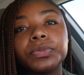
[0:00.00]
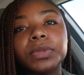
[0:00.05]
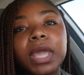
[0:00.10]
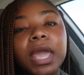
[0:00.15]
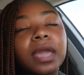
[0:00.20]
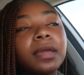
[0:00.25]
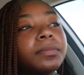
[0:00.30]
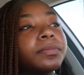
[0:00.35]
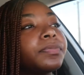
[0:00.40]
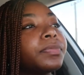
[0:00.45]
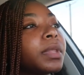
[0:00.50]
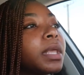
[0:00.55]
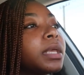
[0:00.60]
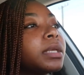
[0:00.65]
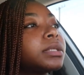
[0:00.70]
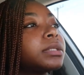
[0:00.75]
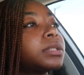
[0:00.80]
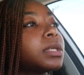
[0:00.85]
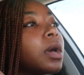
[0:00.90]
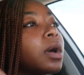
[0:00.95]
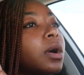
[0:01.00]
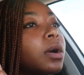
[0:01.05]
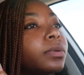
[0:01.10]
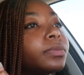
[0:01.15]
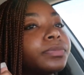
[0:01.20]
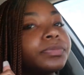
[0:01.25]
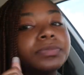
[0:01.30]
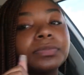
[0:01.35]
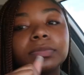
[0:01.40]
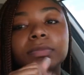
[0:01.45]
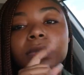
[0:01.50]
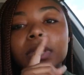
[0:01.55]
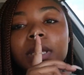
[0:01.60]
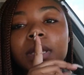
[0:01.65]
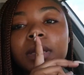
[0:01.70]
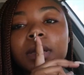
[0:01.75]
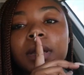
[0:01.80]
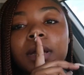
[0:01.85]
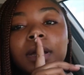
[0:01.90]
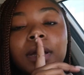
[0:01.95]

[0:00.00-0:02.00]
Okay, so oh,